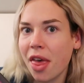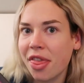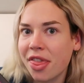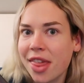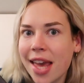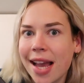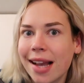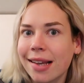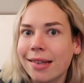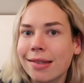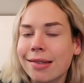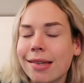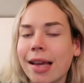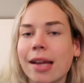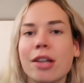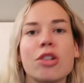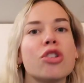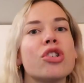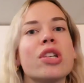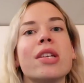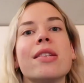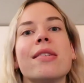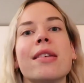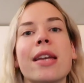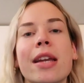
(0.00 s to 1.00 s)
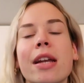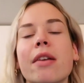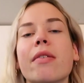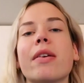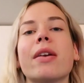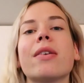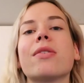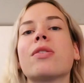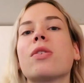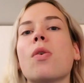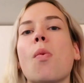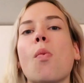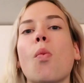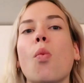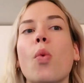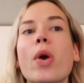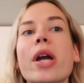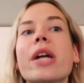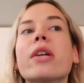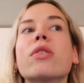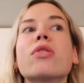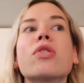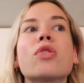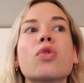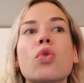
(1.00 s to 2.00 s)
things and she's hearing some
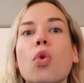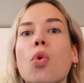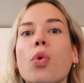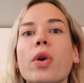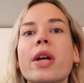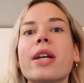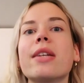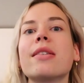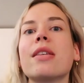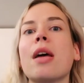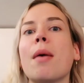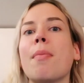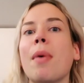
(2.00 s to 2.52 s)
weird stories